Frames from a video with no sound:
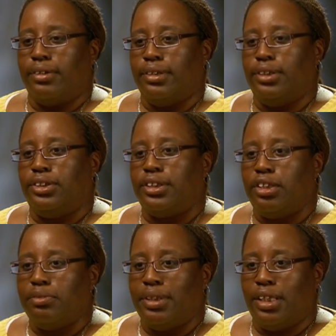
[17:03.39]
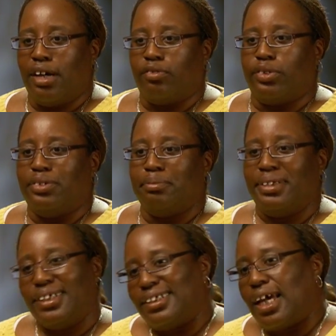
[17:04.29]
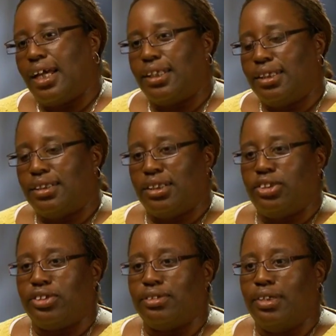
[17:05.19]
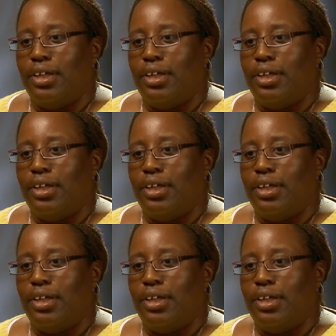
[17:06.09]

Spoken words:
on a genuine level because I had this issue.